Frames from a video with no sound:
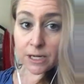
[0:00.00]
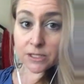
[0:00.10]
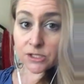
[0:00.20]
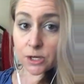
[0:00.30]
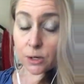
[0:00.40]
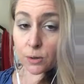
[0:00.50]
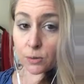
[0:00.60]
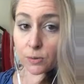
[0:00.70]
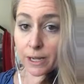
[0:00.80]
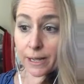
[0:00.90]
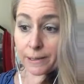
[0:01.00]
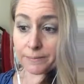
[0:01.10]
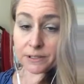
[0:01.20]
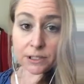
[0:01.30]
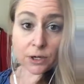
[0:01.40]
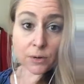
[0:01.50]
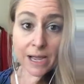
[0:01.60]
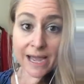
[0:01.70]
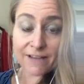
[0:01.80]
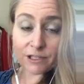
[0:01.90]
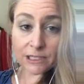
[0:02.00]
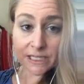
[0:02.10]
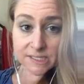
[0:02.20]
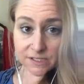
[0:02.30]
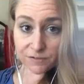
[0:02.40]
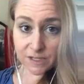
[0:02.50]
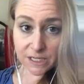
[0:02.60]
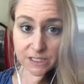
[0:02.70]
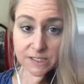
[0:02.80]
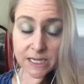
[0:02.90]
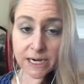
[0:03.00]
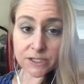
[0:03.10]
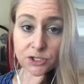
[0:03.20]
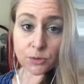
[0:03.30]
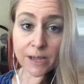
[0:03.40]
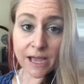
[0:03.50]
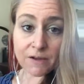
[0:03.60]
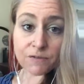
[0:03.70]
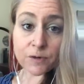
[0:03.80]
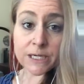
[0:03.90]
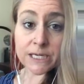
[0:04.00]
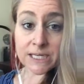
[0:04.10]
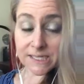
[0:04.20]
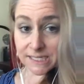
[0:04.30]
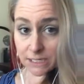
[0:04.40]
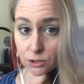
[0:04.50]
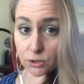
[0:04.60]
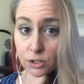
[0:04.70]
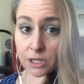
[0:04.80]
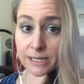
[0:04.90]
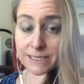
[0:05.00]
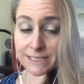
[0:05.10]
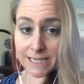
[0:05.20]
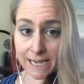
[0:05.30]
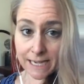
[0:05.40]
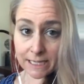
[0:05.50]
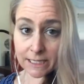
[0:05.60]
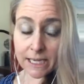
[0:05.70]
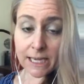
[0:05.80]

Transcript: So, I have a list of things that I do every single day.